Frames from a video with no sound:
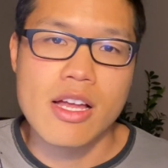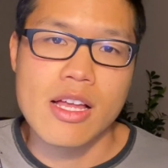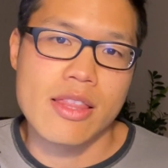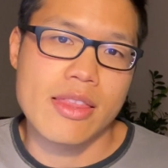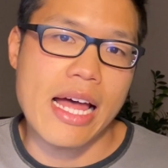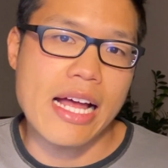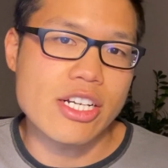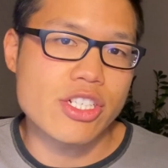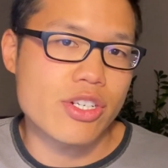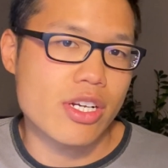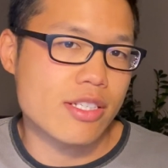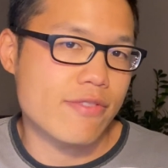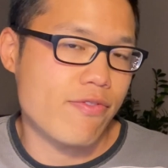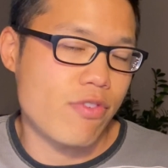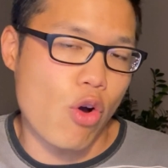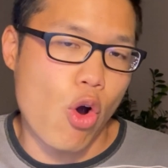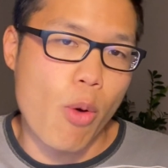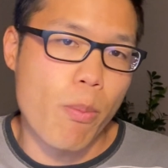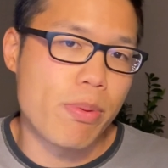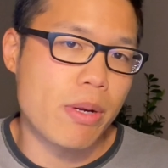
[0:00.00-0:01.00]
That's just for
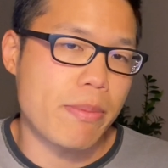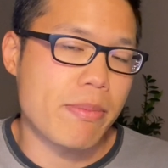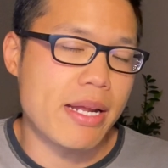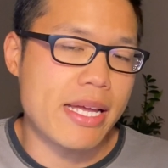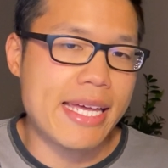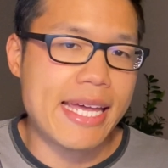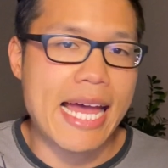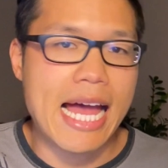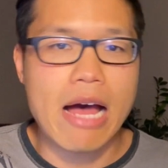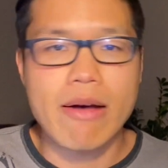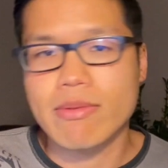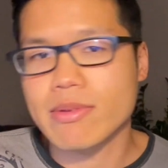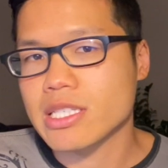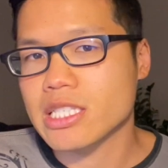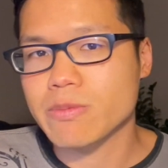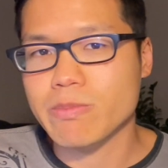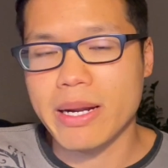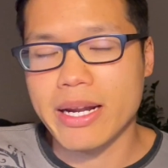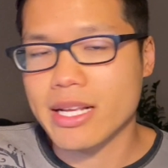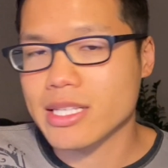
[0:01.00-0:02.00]
opening up an account,
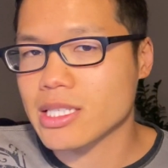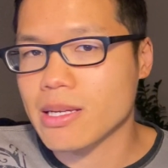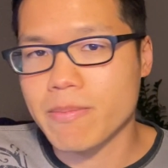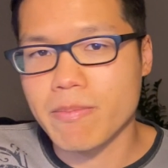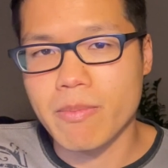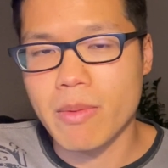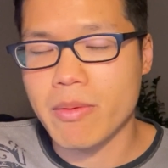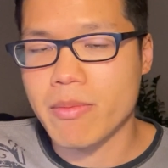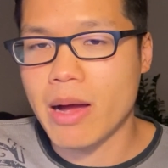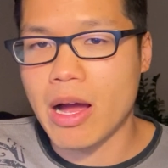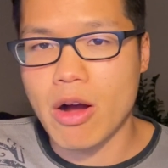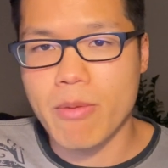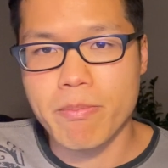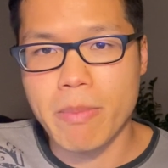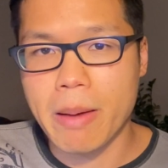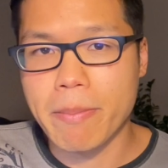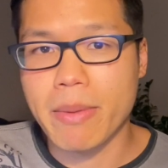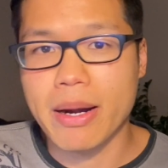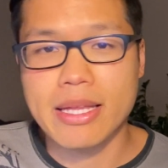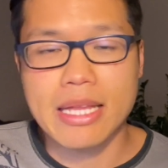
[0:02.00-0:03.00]
spending some of my
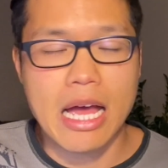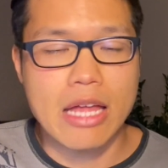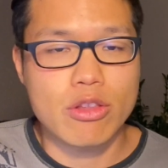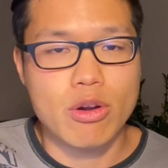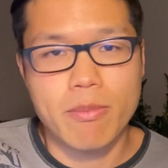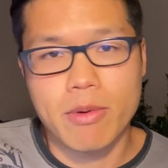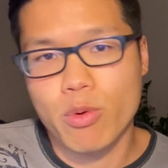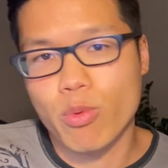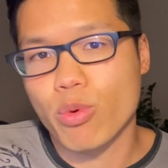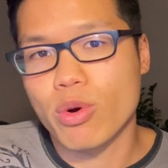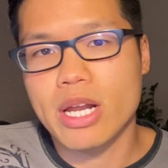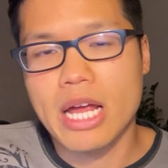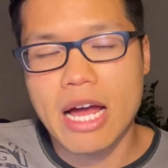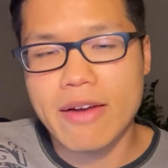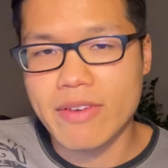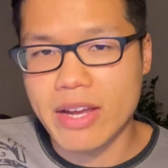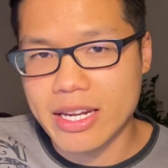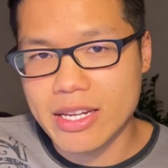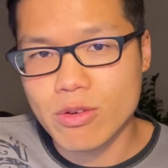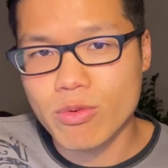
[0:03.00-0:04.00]
money that I normally would
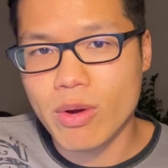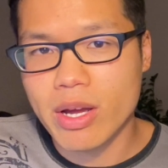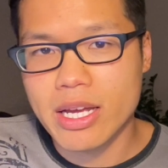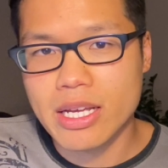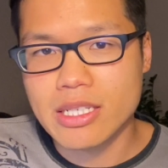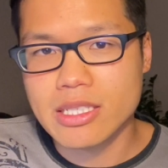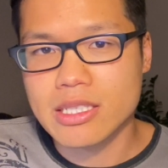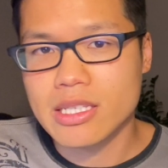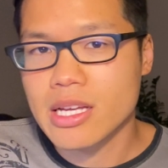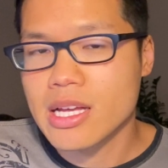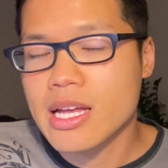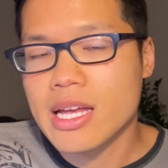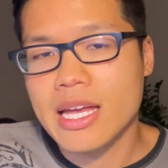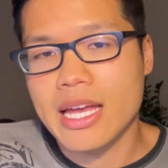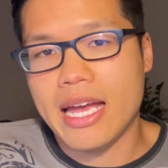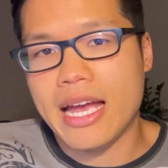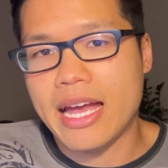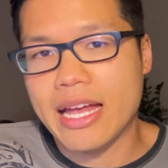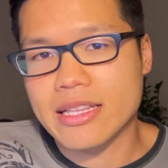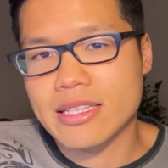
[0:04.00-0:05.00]
have anyways,
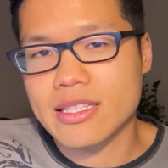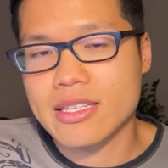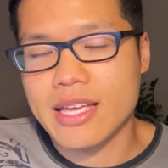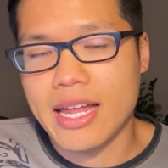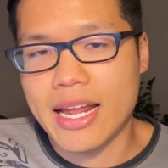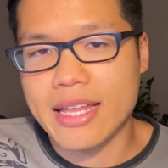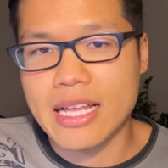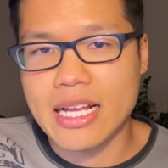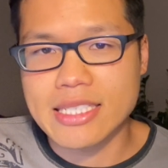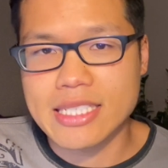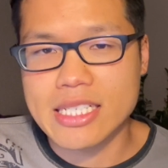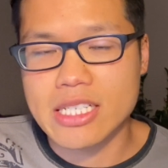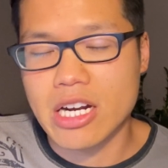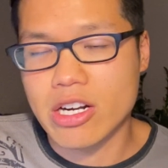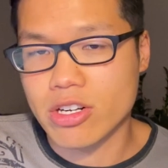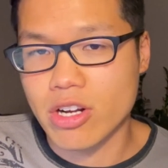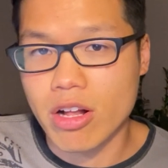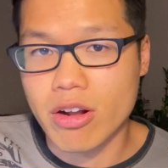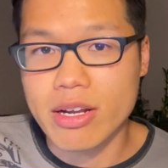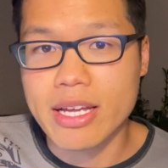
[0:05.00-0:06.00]
and getting that
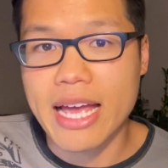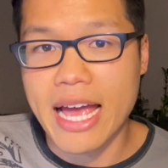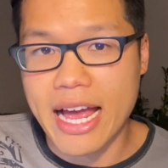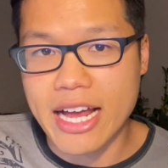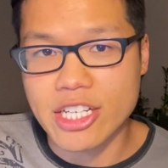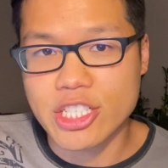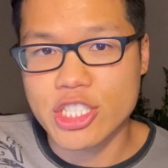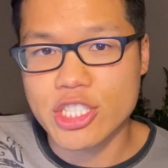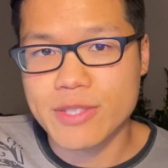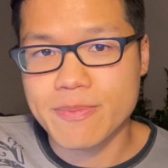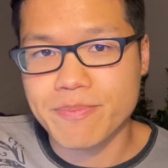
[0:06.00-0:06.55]
$600 cash.